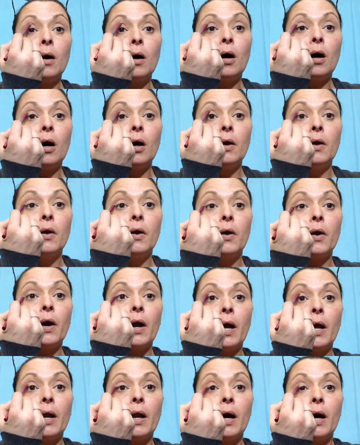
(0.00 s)
on her
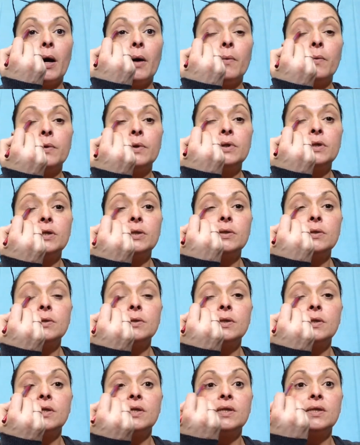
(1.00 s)
and I was
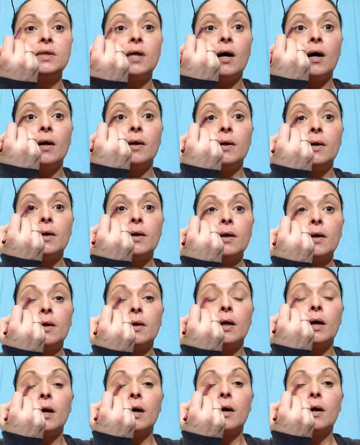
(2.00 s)
stunned.
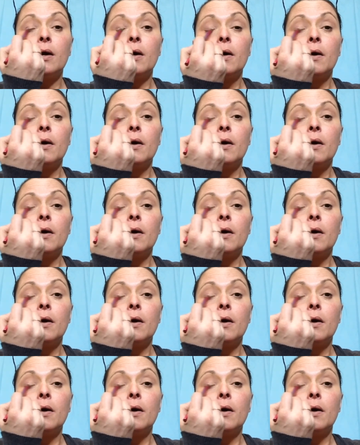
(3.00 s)
Like,